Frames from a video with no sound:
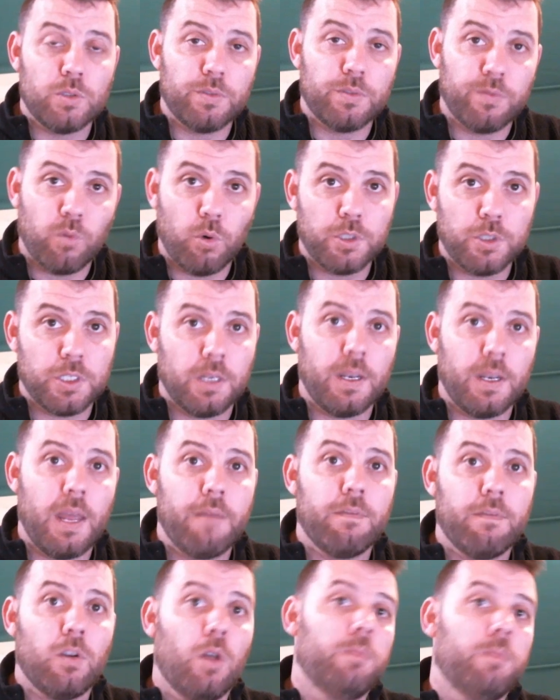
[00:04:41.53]
fraudulent
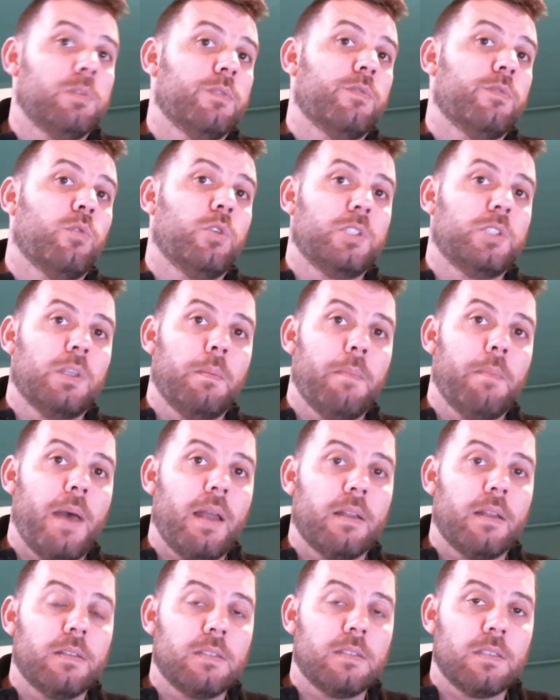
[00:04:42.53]
envelopes and fraudulent
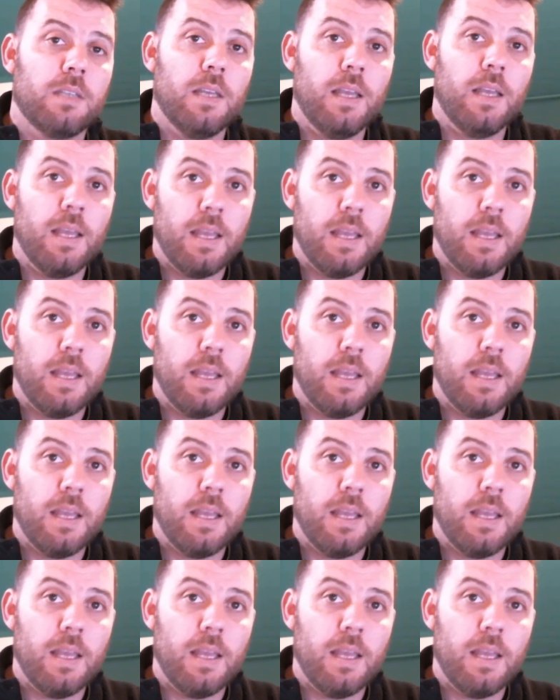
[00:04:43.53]
ballots,